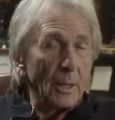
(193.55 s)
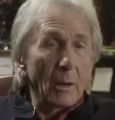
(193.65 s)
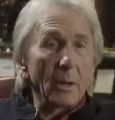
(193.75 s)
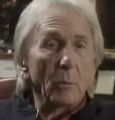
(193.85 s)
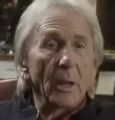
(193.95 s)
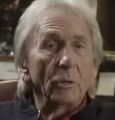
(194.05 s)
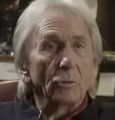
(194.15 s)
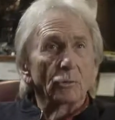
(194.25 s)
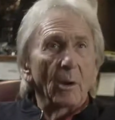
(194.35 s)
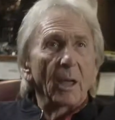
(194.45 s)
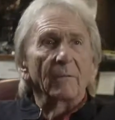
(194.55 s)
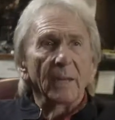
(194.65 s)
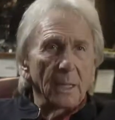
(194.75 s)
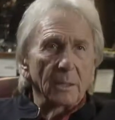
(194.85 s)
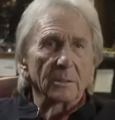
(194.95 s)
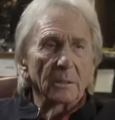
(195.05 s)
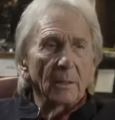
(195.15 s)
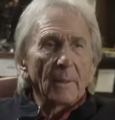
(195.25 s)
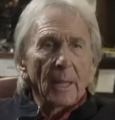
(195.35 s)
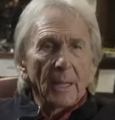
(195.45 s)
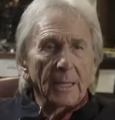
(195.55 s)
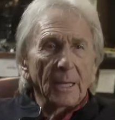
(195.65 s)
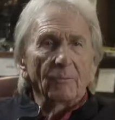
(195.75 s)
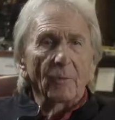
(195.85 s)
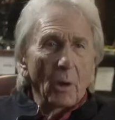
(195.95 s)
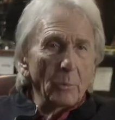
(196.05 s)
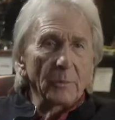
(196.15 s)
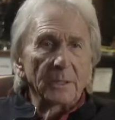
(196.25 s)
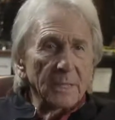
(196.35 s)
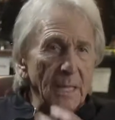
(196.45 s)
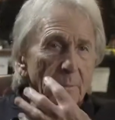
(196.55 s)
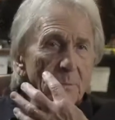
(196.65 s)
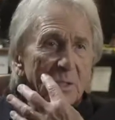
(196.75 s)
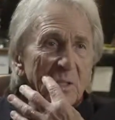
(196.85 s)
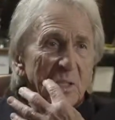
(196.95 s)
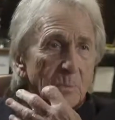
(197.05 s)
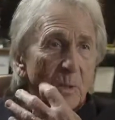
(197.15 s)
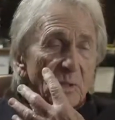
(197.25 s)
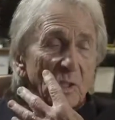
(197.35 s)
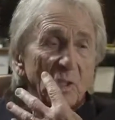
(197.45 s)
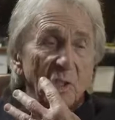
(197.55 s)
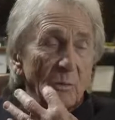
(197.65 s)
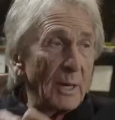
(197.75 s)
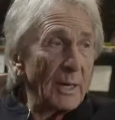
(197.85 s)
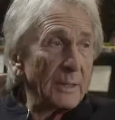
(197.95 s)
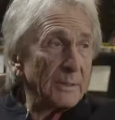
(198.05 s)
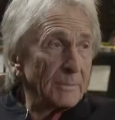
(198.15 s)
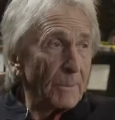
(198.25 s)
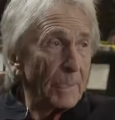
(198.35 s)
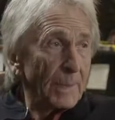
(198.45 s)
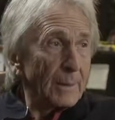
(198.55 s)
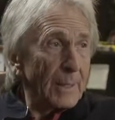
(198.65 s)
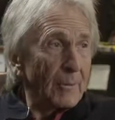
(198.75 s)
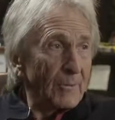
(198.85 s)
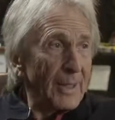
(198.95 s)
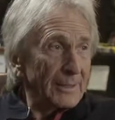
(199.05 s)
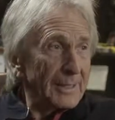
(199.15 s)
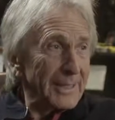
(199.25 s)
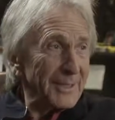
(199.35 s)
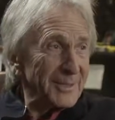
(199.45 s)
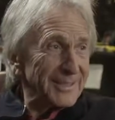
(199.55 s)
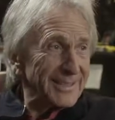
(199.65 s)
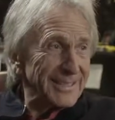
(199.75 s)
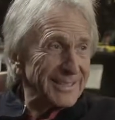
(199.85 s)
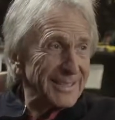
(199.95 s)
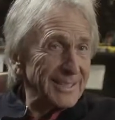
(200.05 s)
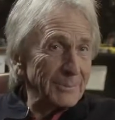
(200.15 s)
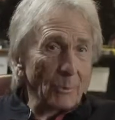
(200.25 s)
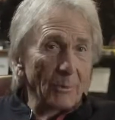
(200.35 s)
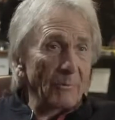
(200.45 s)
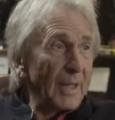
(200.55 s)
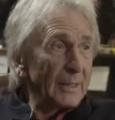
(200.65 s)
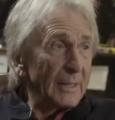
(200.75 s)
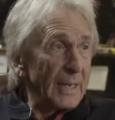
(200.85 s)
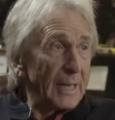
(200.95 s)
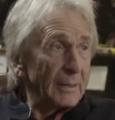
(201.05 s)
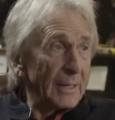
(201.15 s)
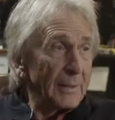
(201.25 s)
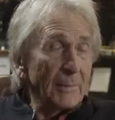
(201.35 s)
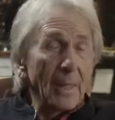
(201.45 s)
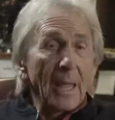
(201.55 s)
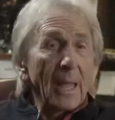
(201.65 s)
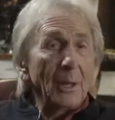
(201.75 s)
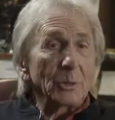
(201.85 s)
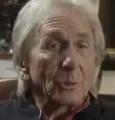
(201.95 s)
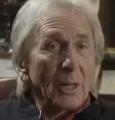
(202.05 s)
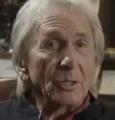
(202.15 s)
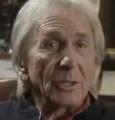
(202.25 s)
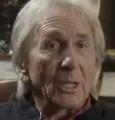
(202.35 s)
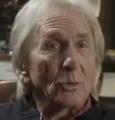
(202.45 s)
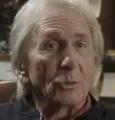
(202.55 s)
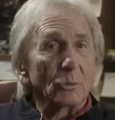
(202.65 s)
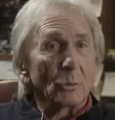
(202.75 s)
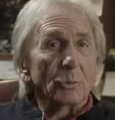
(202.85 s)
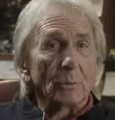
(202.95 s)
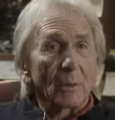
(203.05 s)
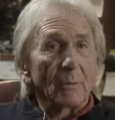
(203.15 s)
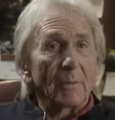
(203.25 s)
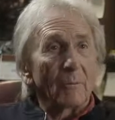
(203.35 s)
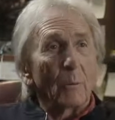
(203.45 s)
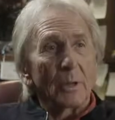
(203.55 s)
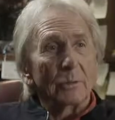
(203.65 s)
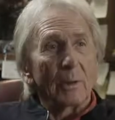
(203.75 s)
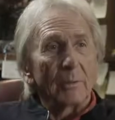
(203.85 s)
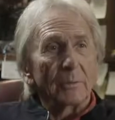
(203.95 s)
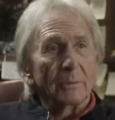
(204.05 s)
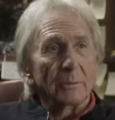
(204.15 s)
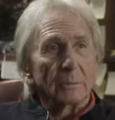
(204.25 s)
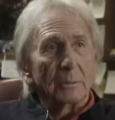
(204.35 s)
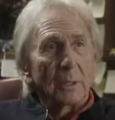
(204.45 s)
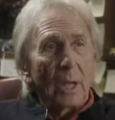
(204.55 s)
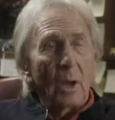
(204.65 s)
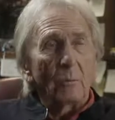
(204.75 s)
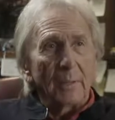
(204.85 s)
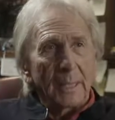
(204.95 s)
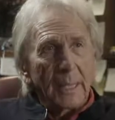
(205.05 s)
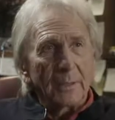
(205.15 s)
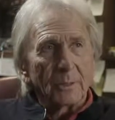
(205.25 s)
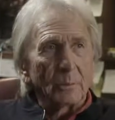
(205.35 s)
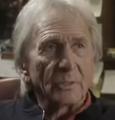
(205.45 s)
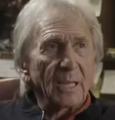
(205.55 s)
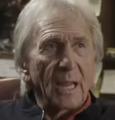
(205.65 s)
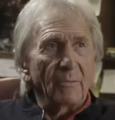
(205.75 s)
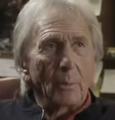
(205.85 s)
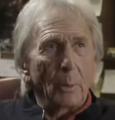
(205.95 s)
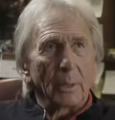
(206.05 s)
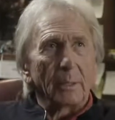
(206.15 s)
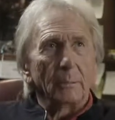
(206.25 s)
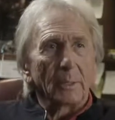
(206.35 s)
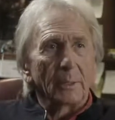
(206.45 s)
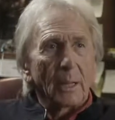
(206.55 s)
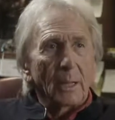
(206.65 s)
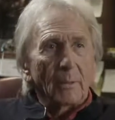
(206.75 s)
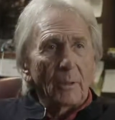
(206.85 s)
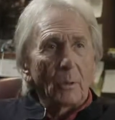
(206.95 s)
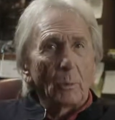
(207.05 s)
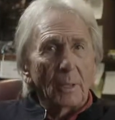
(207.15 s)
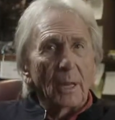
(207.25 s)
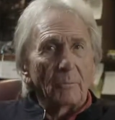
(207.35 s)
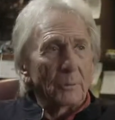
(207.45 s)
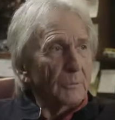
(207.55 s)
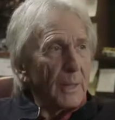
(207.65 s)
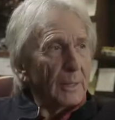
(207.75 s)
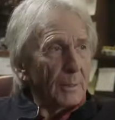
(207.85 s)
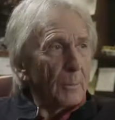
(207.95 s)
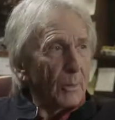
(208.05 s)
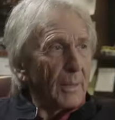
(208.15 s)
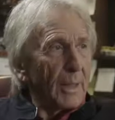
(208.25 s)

And only when you drive in it and get involved with the teams and the sponsors do you realize how vital it is. Mm. It's, it's more vital than anything. And its strange thing is, you talk to a lot of F1 drivers over the years. I wouldn't say everybody, but they all would love to have had Le Mans hmm.